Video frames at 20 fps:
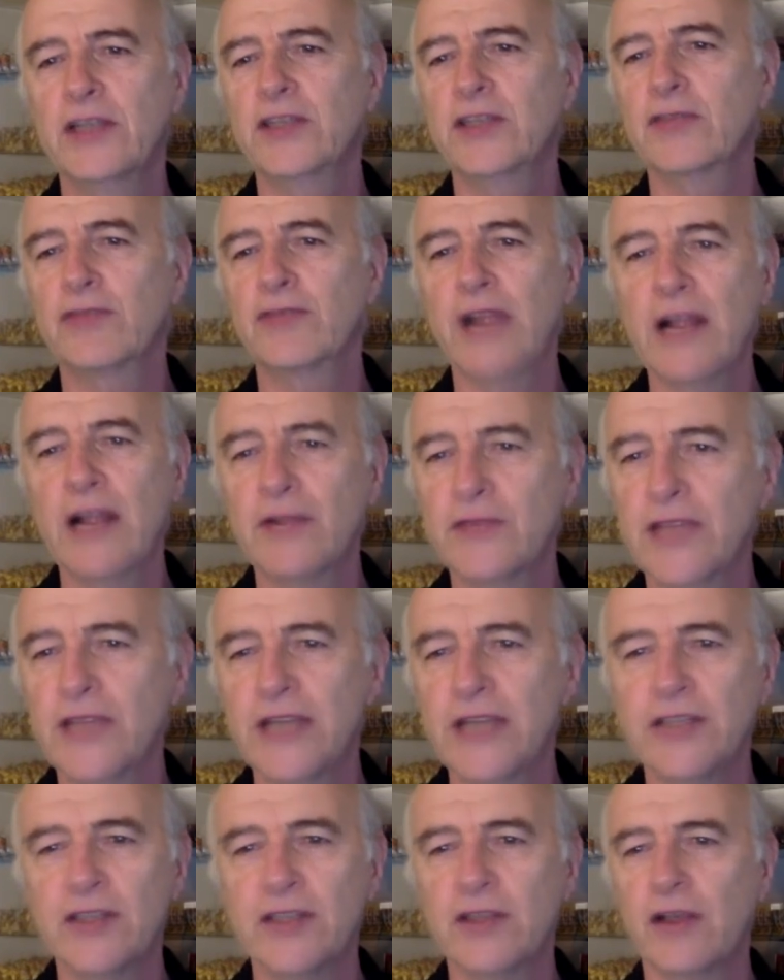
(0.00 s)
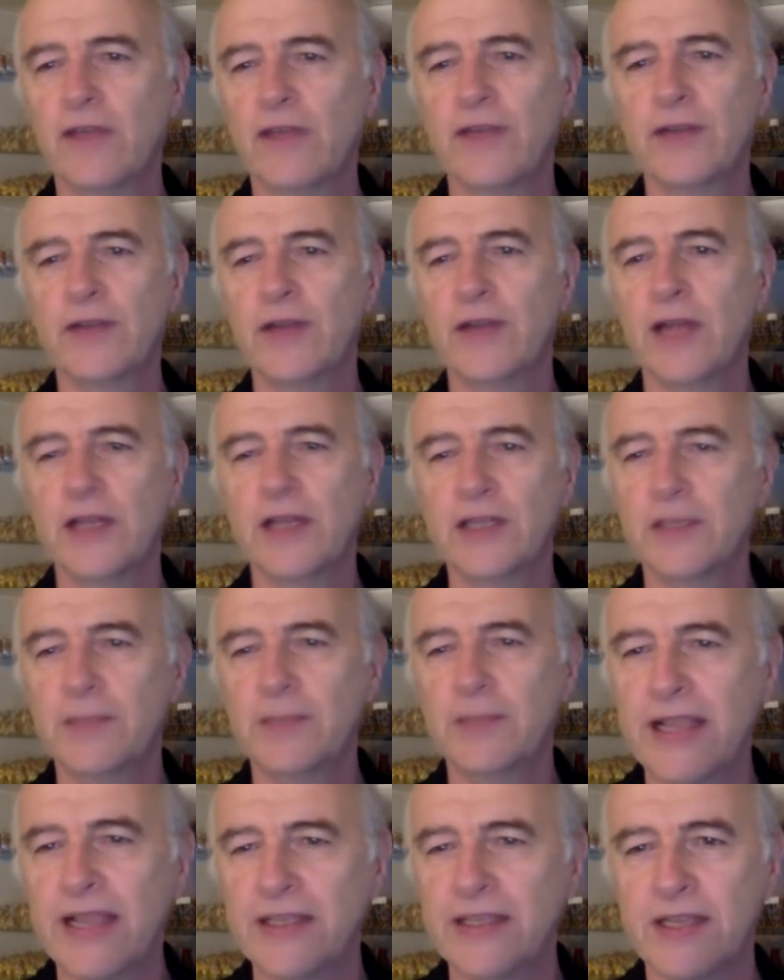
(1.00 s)
rounds the edges off and just
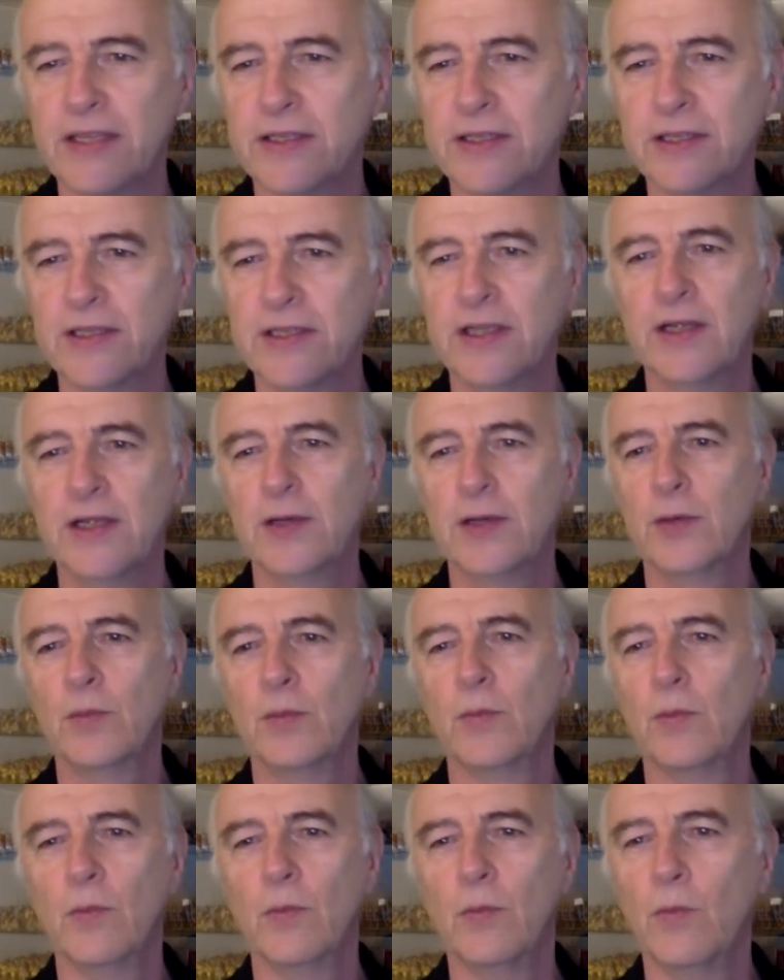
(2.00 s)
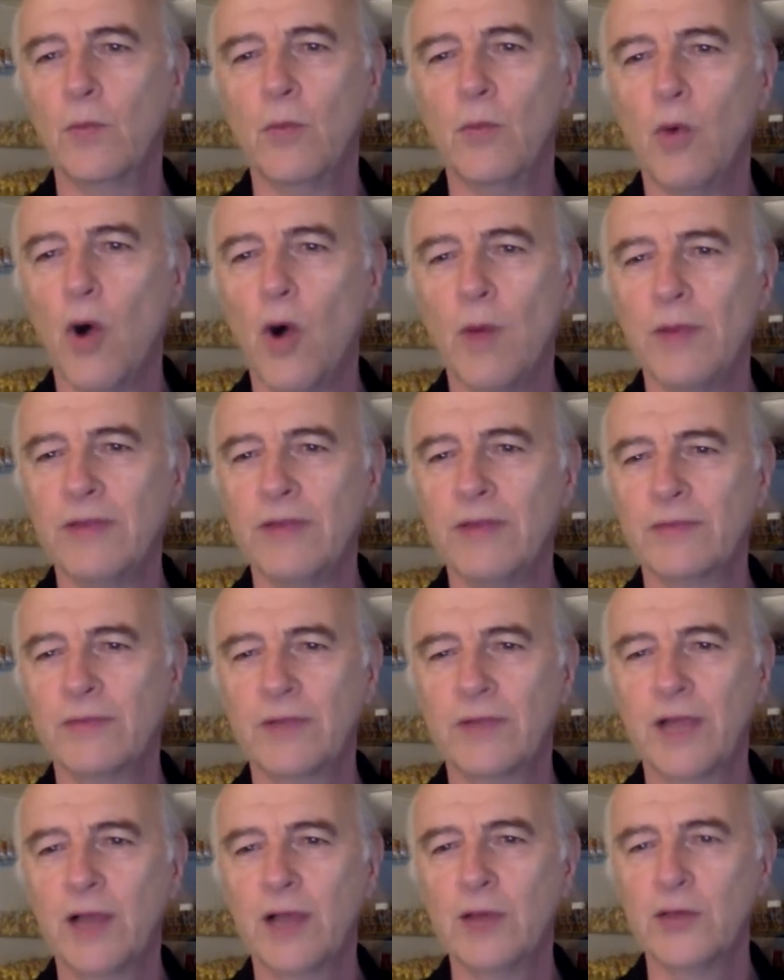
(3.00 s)
makes it warm and
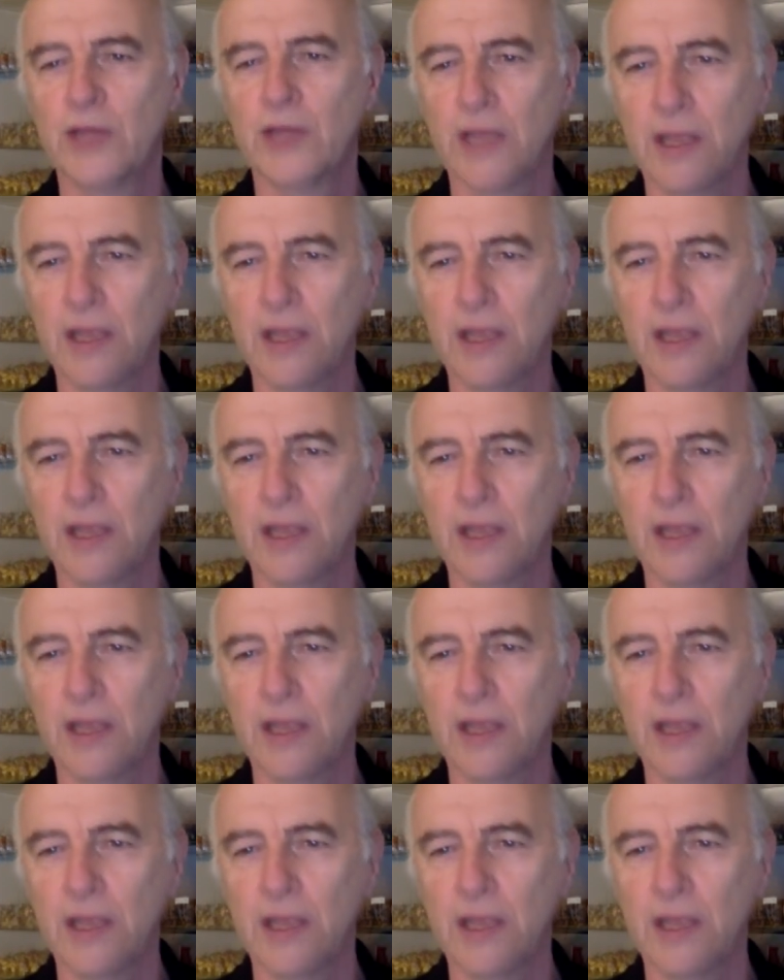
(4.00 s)
cozy.